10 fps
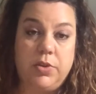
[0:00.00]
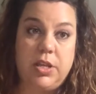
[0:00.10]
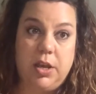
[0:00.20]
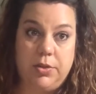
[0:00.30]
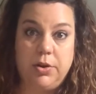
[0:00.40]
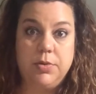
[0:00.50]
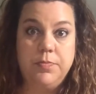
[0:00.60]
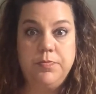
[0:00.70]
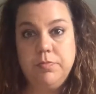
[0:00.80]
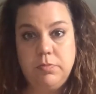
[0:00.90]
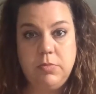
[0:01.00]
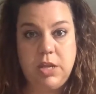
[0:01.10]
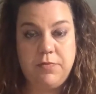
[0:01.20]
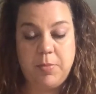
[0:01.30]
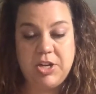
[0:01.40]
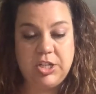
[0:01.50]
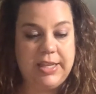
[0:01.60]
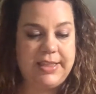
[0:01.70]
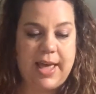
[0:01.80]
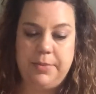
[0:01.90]
other, information
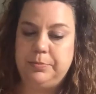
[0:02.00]
like that.